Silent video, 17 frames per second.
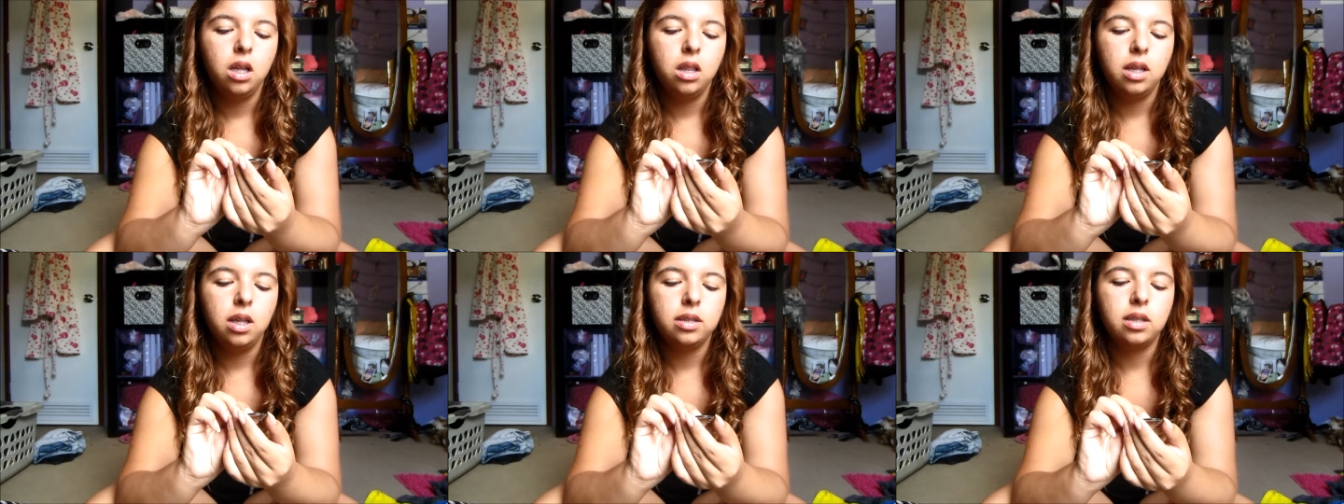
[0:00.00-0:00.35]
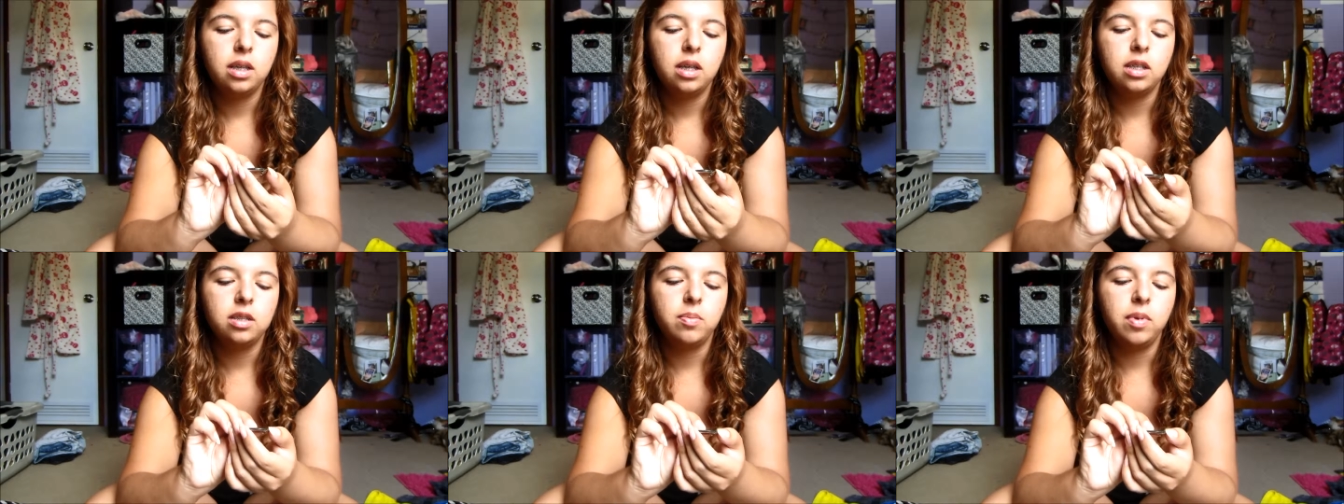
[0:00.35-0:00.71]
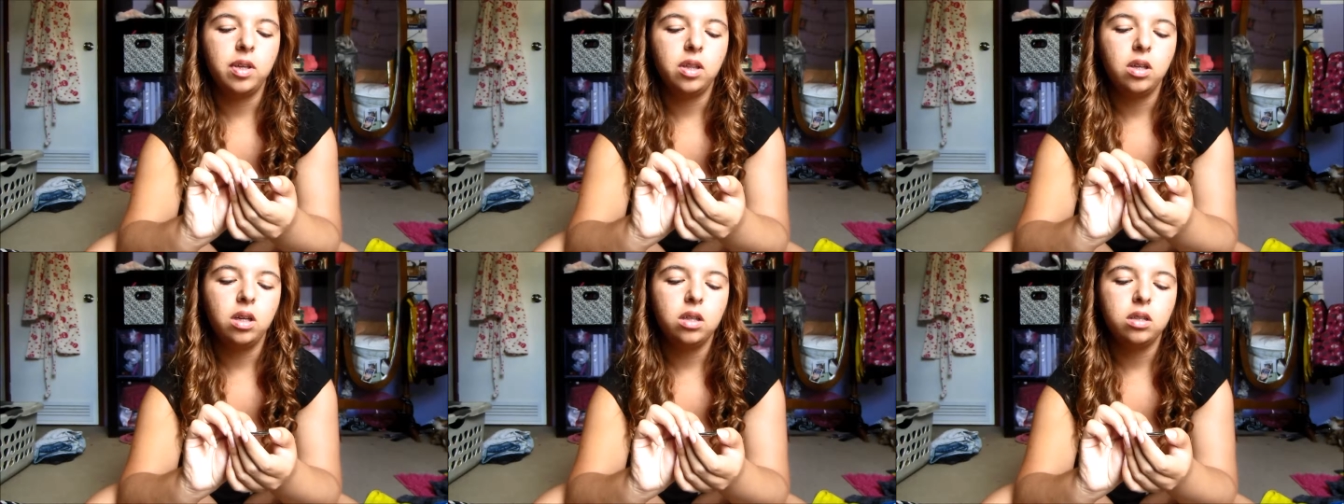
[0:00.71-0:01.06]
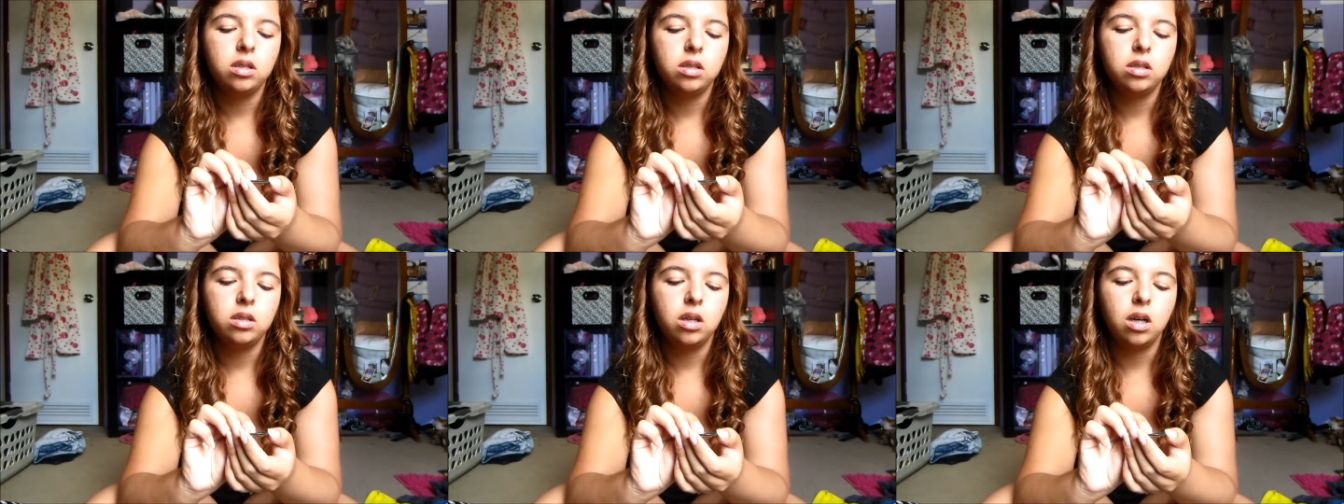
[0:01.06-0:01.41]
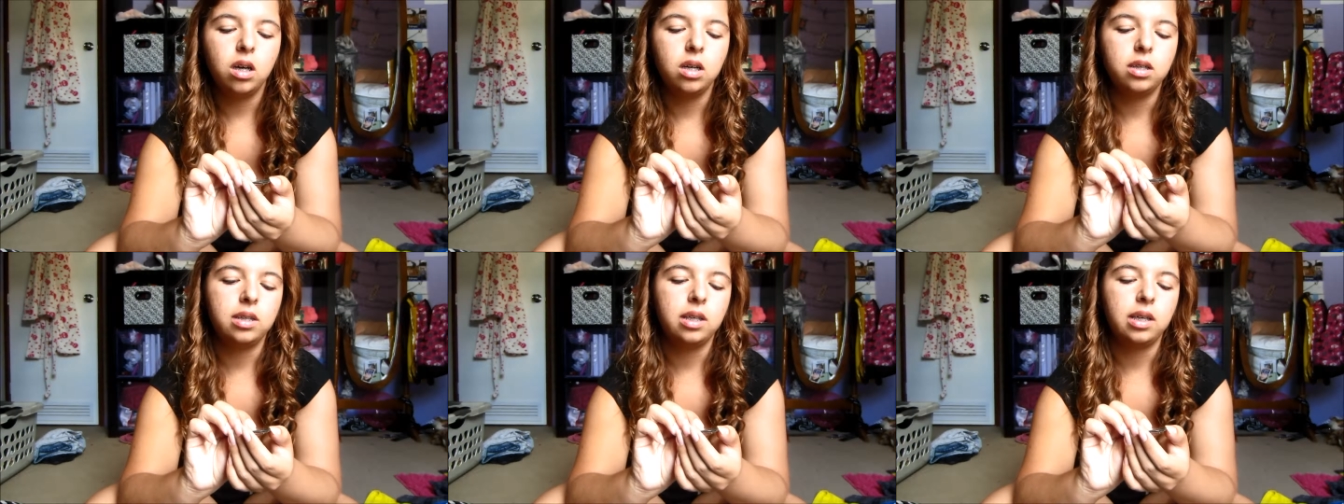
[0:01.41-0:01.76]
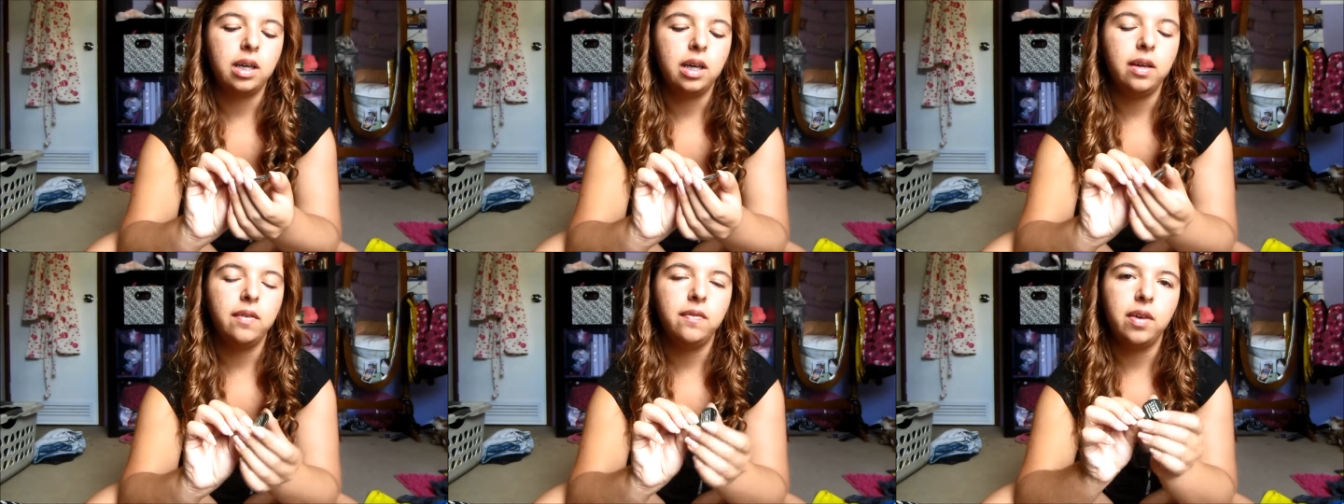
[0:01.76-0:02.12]
that says, "My thoughts are stars, I
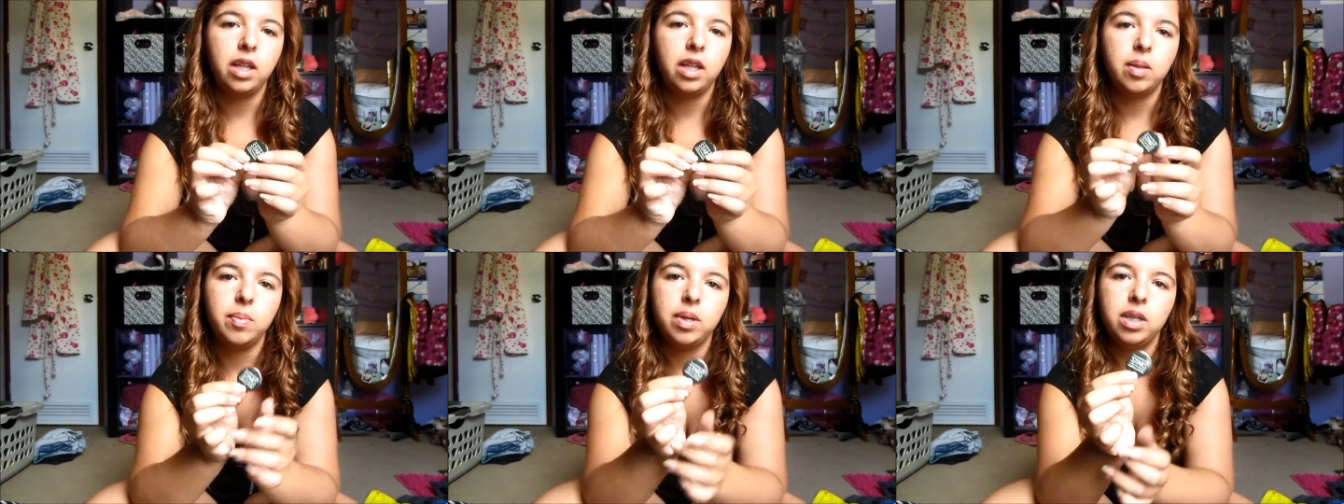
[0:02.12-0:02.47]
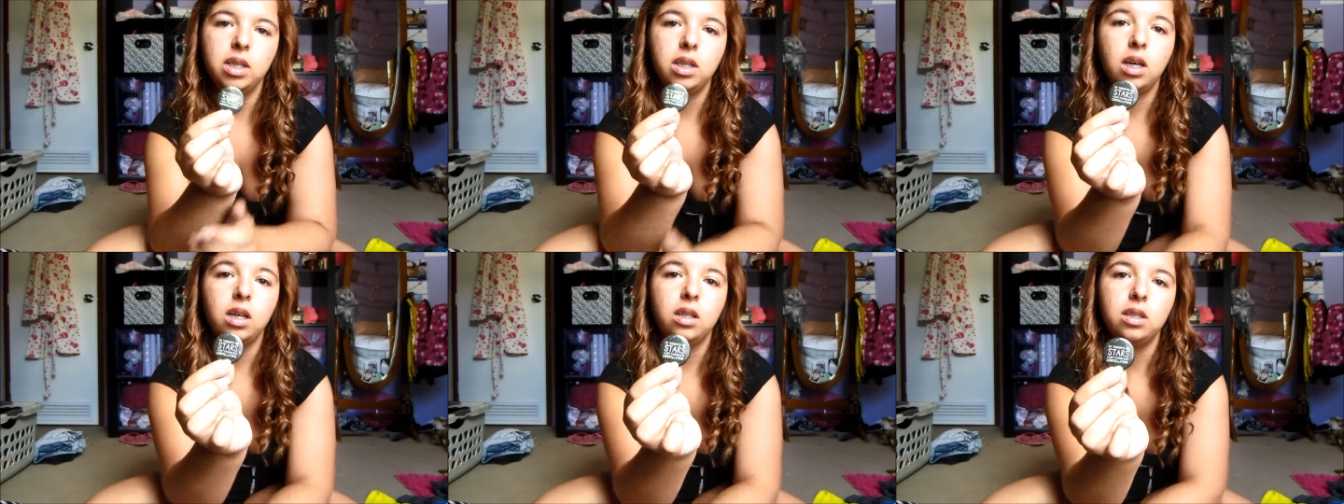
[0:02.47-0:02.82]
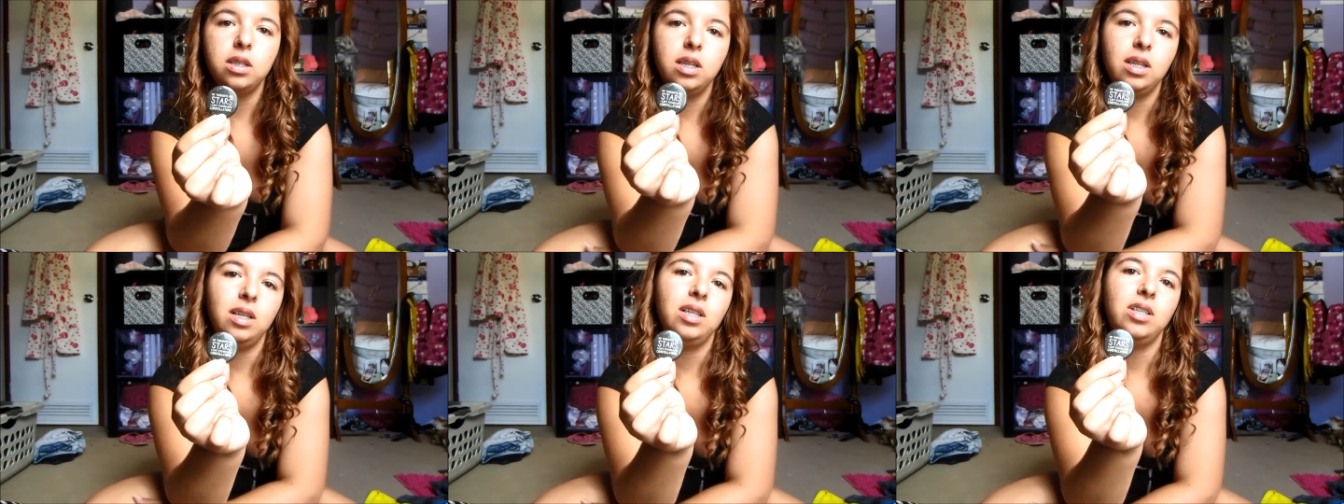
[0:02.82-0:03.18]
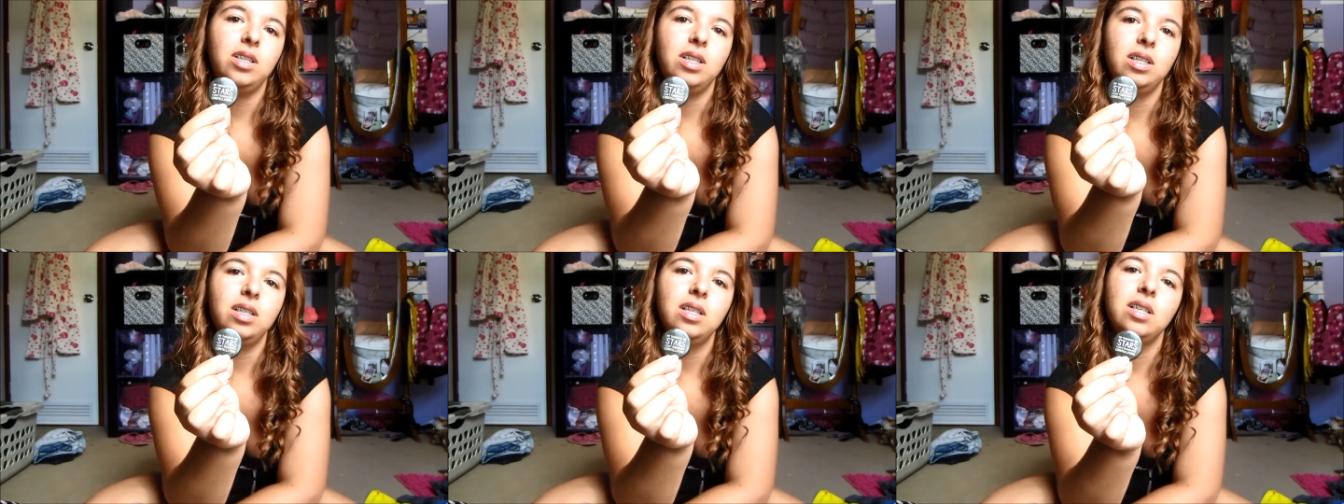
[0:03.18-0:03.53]
can't fathom into constellations."